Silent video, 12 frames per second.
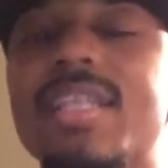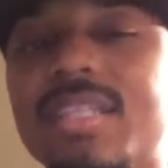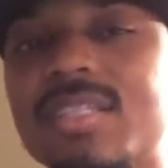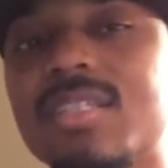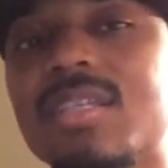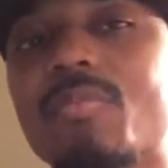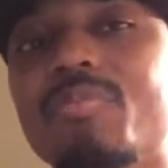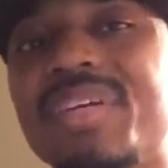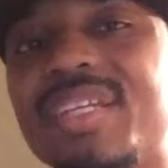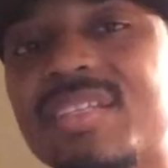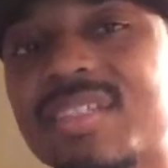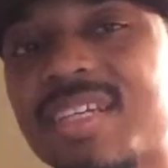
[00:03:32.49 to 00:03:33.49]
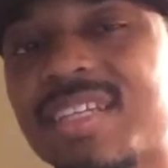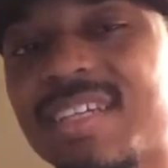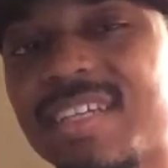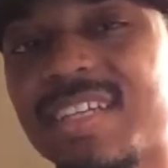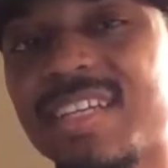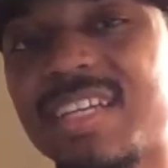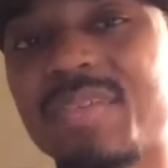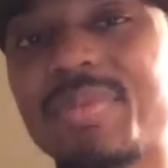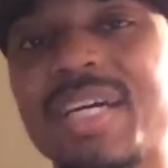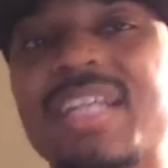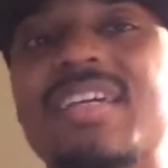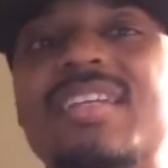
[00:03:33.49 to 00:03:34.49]
this is a business at the end of the day,
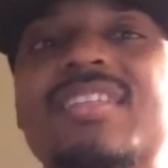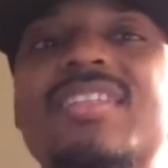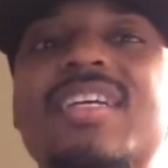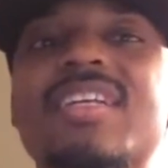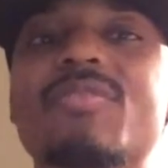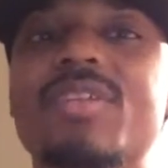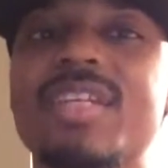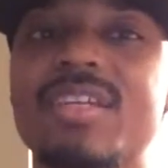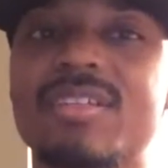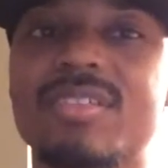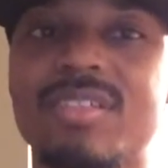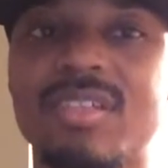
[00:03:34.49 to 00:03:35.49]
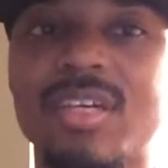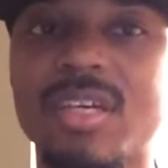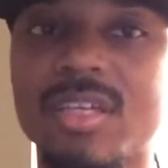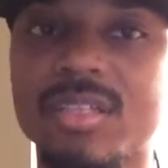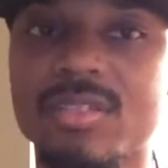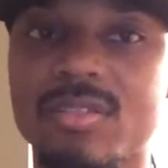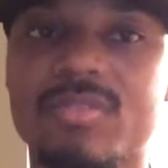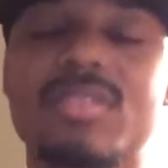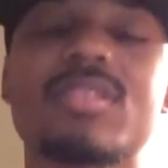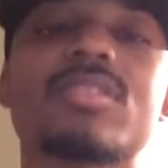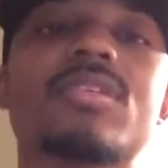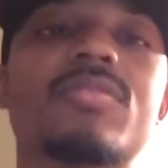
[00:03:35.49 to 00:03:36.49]
but I had to understand that there's a certain
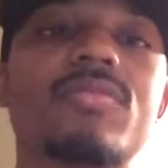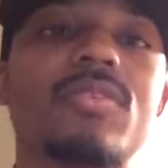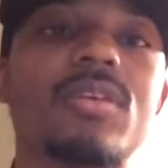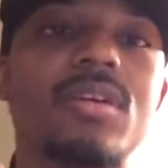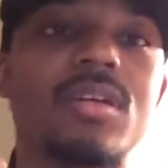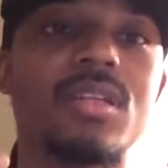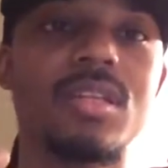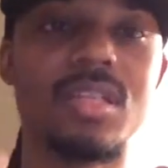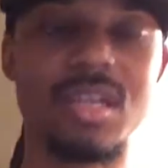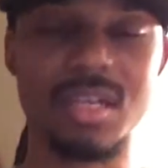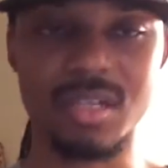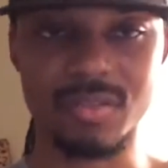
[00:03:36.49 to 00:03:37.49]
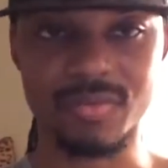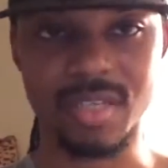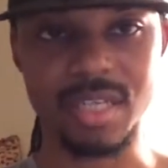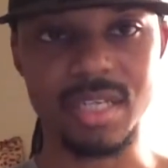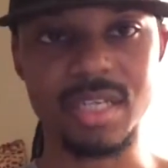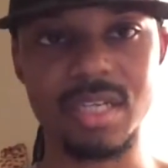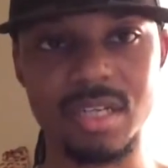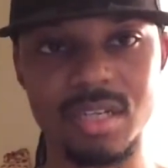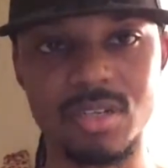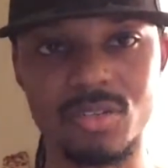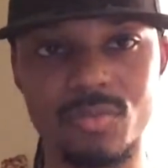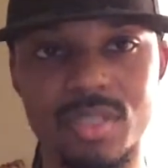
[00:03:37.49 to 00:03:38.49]
sense of love that
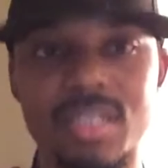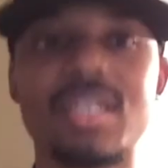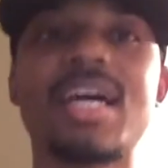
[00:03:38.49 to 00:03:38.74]
comes with it.